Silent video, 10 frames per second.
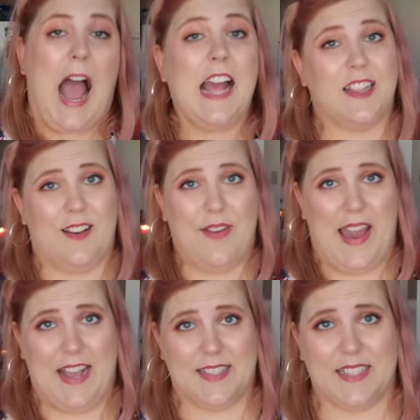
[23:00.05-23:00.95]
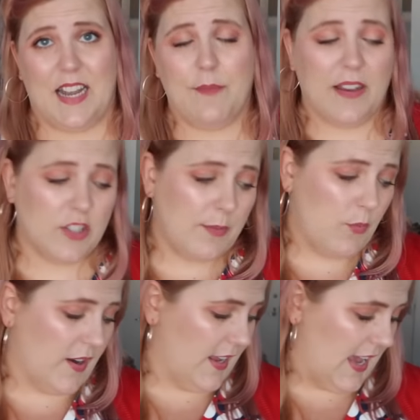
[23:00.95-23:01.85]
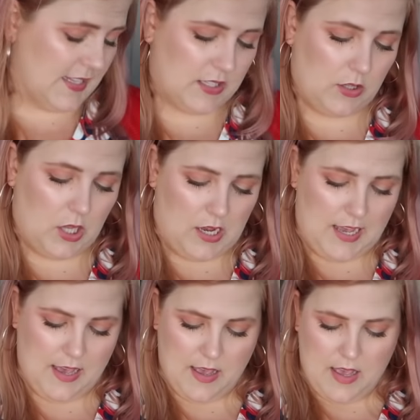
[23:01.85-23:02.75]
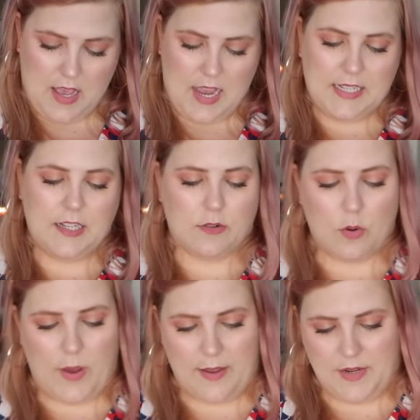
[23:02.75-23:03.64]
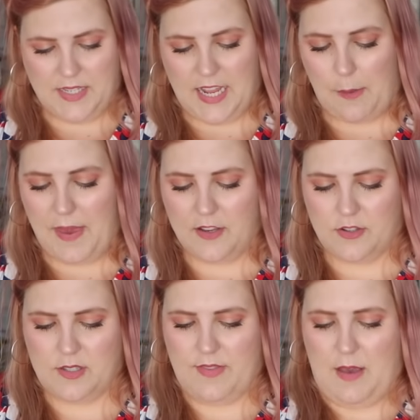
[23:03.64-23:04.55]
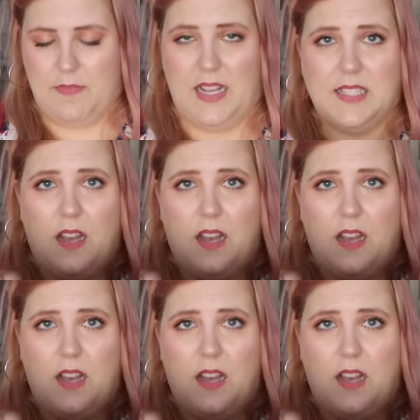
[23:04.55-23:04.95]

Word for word: I love hats, and I've actually been wearing hats a lot, and I don't know why I'm not taking pictures of them, but I